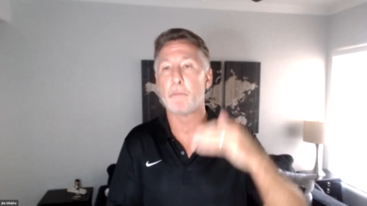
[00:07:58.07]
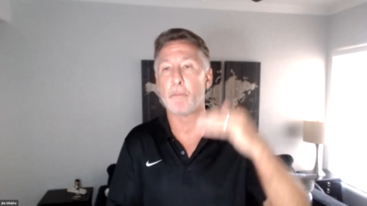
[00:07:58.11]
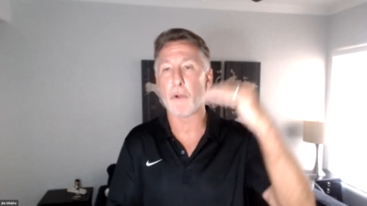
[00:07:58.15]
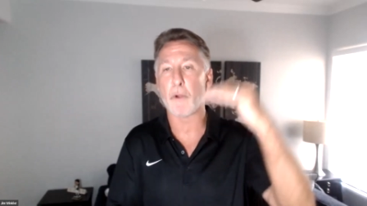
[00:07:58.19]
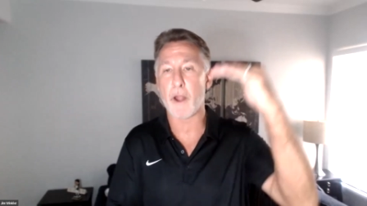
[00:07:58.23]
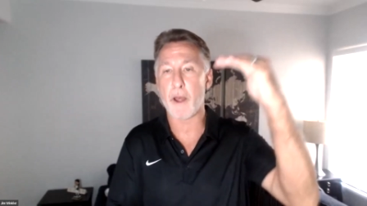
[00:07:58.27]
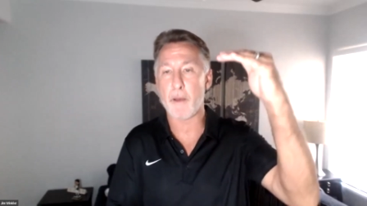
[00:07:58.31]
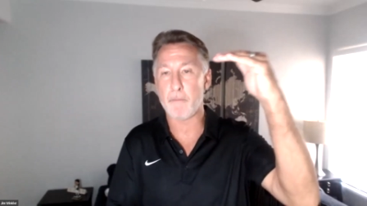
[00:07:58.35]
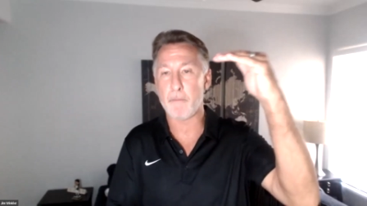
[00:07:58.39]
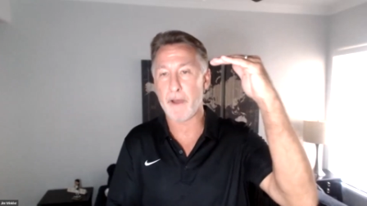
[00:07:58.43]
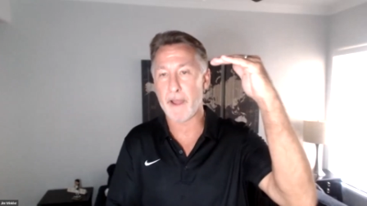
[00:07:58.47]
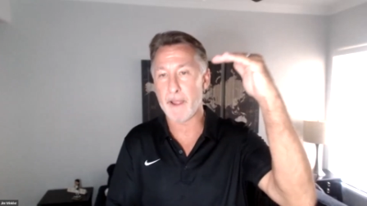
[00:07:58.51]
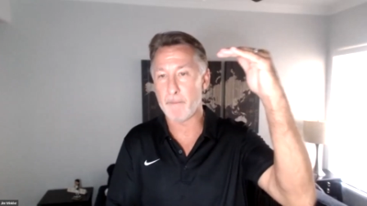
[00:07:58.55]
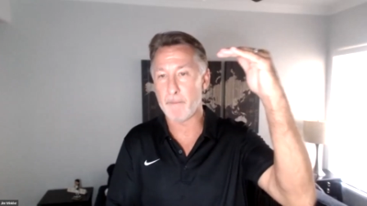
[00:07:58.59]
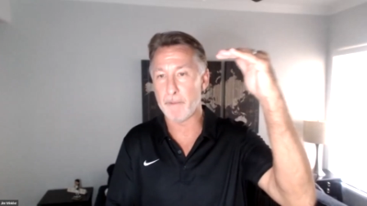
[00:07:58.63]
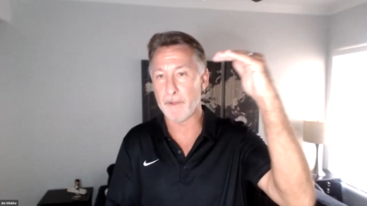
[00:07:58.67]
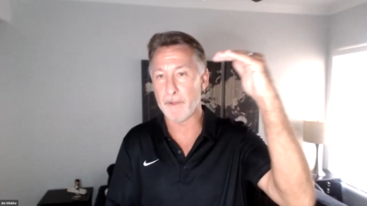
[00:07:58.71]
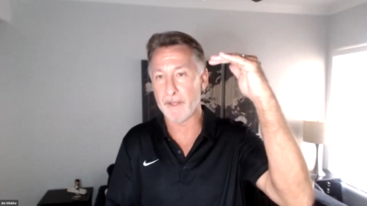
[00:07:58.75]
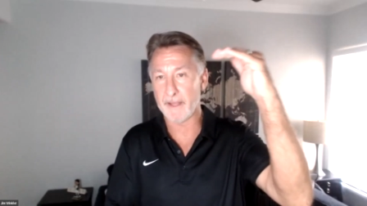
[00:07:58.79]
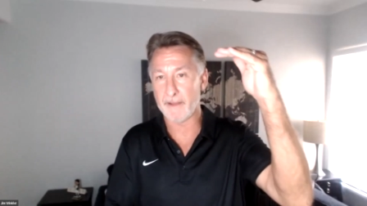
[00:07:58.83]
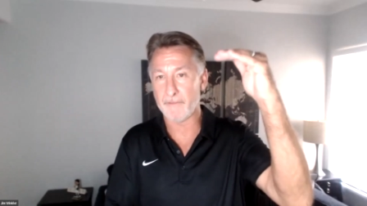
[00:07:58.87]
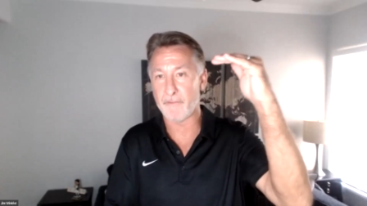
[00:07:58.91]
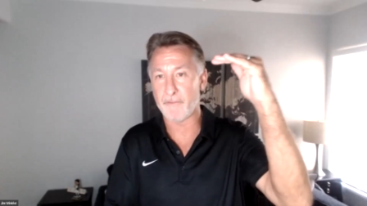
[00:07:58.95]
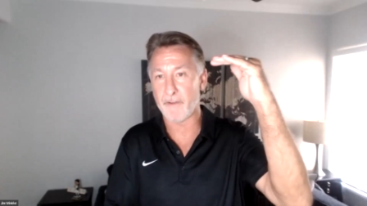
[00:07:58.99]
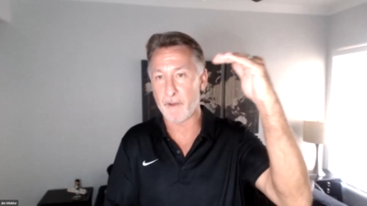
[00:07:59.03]
brought my
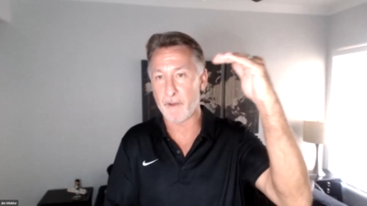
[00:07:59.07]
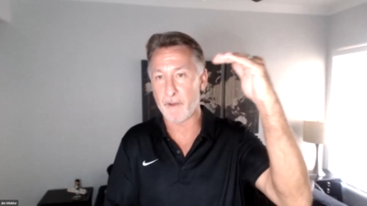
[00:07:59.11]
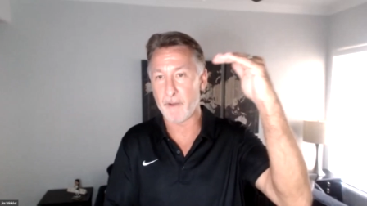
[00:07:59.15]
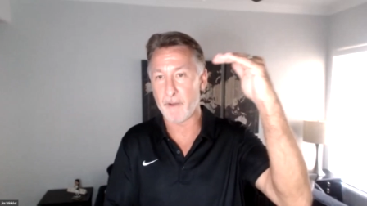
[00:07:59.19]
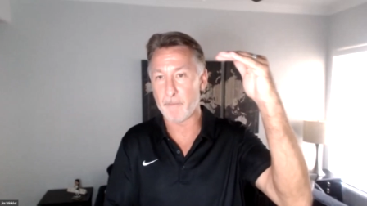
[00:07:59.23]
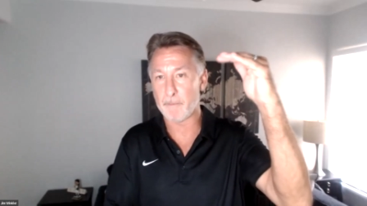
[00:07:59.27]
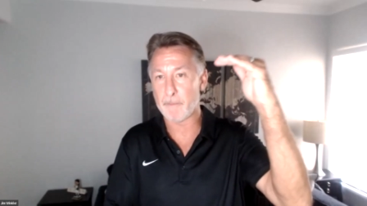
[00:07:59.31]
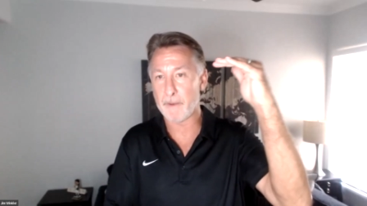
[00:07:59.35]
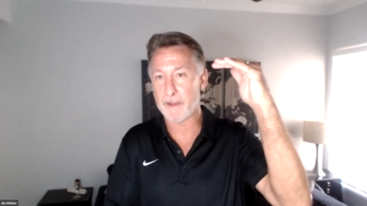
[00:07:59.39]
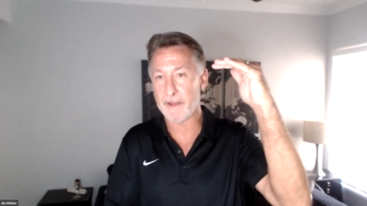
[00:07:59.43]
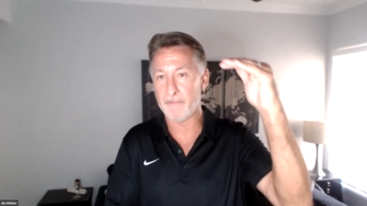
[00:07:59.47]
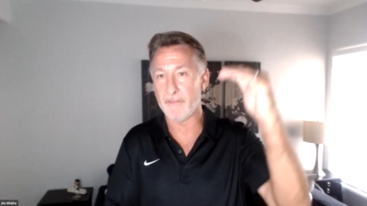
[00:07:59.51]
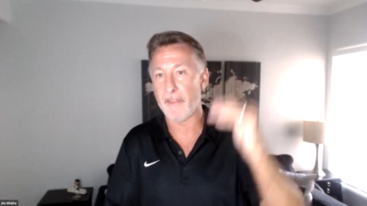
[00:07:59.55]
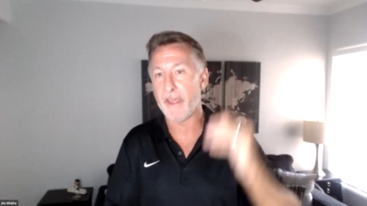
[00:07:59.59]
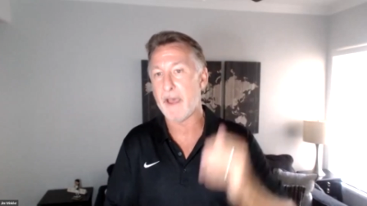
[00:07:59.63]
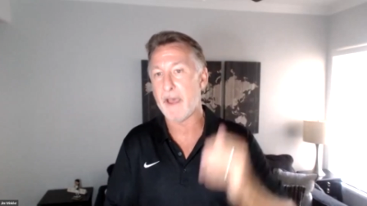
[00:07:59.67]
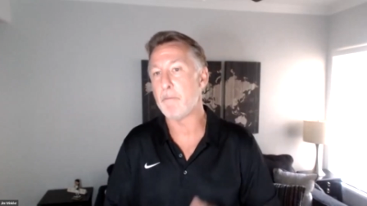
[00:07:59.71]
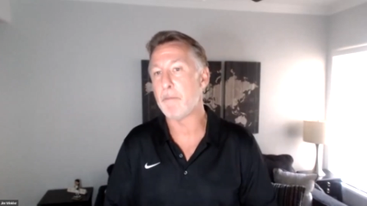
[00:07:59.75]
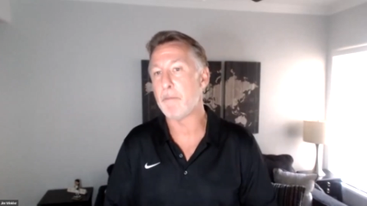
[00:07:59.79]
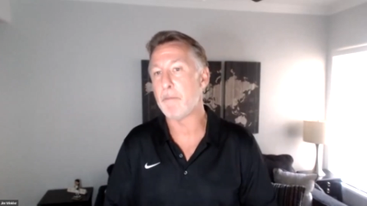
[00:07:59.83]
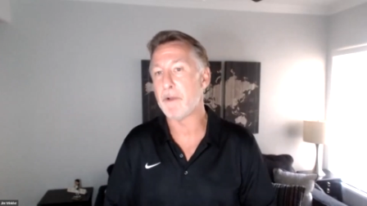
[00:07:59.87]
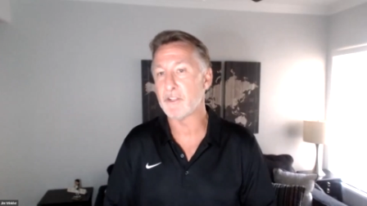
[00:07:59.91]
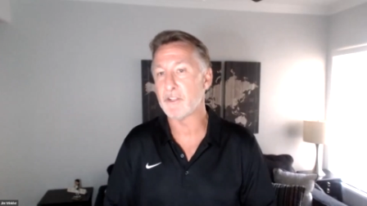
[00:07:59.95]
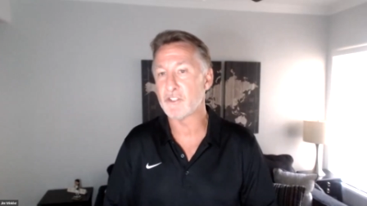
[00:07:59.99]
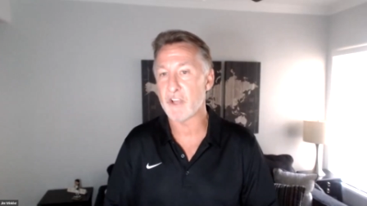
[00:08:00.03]
belief up even
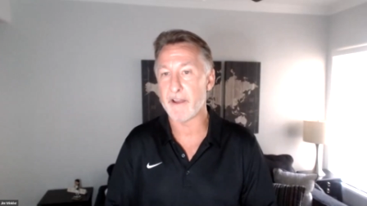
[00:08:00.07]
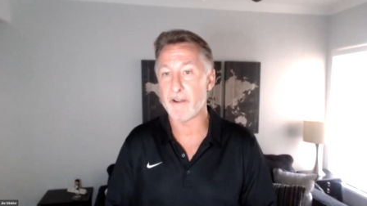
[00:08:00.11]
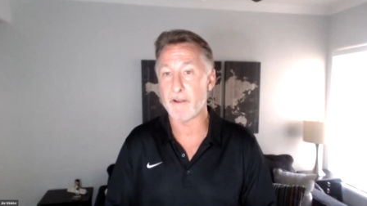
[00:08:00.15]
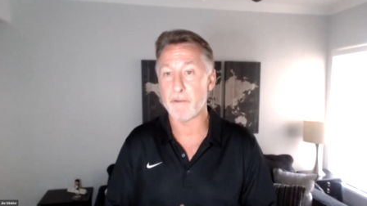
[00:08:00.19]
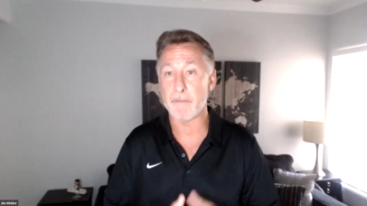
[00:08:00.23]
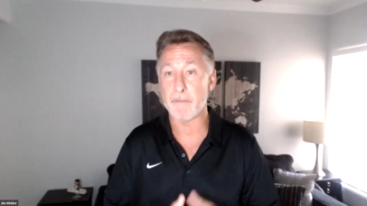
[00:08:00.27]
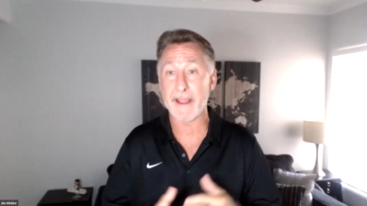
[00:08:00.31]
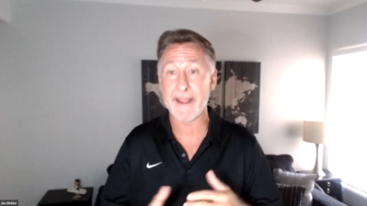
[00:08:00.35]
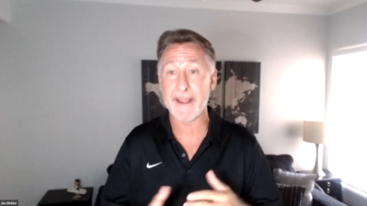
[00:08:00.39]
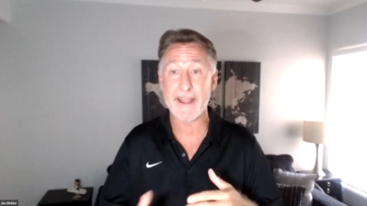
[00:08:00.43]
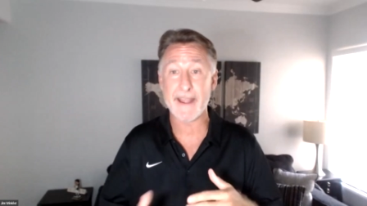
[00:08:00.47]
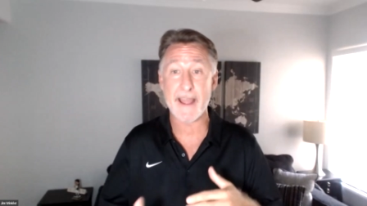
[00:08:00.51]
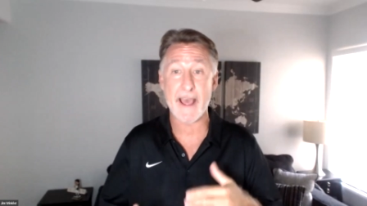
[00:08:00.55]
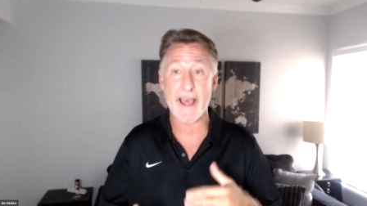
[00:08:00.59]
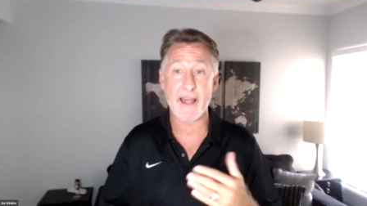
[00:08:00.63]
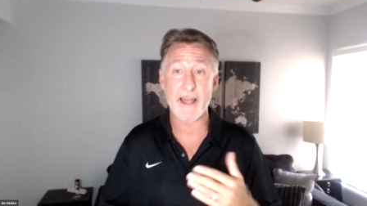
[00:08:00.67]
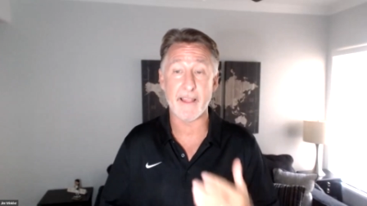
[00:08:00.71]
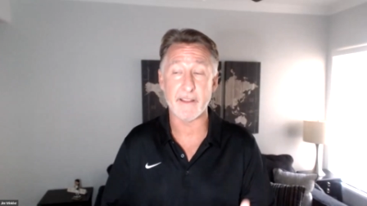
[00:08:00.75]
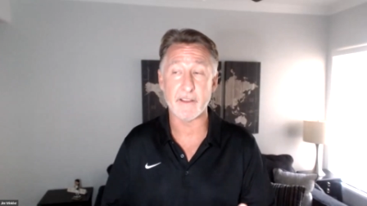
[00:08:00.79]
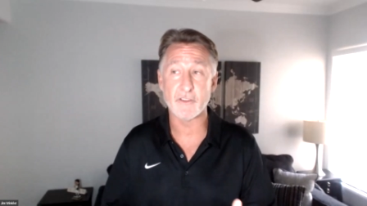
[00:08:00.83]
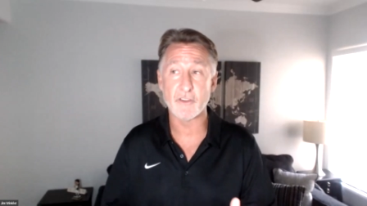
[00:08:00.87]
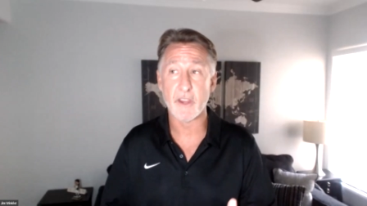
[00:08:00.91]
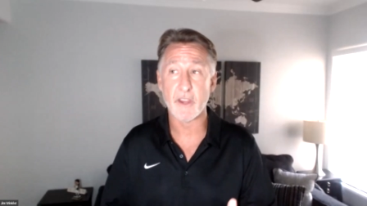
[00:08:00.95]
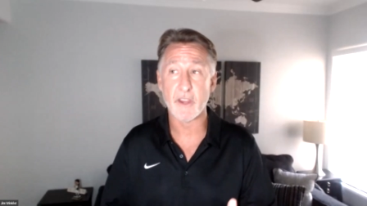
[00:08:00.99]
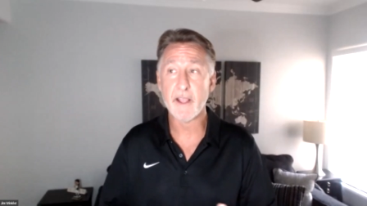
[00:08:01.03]
that much higher in my
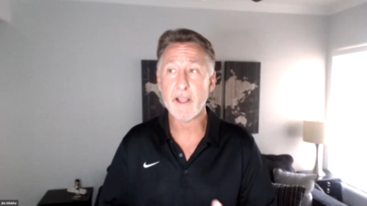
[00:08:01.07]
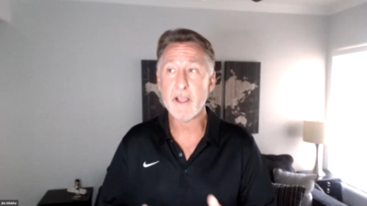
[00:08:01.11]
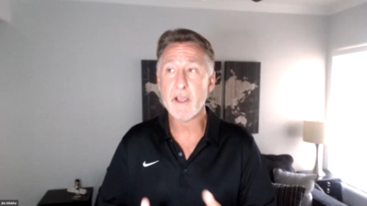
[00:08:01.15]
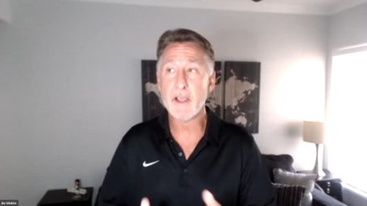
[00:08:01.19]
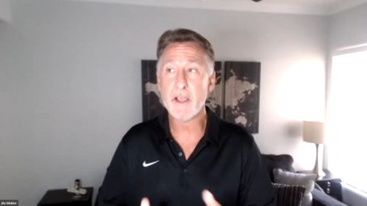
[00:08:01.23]
knowledge